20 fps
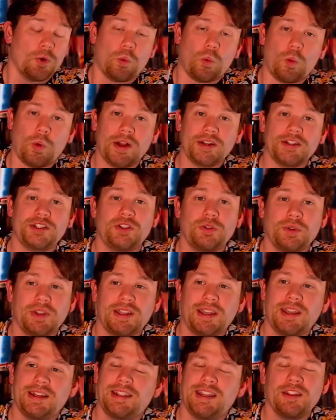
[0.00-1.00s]
Once you
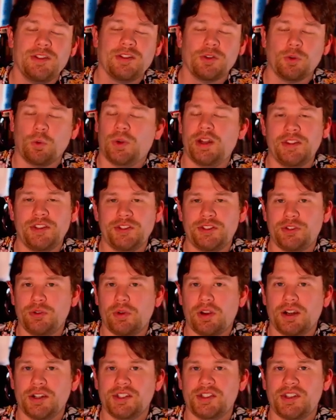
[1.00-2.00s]
get either one of these 2
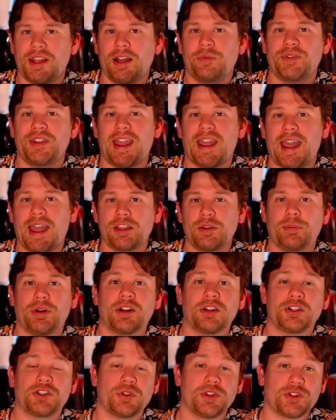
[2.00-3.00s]
cards down, the
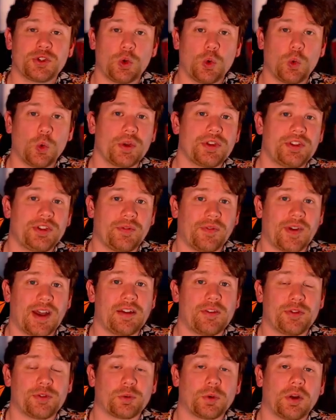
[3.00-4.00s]
Acupuncturist or the Divine
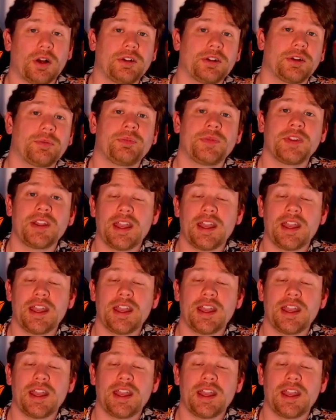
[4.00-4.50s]
Enthraller,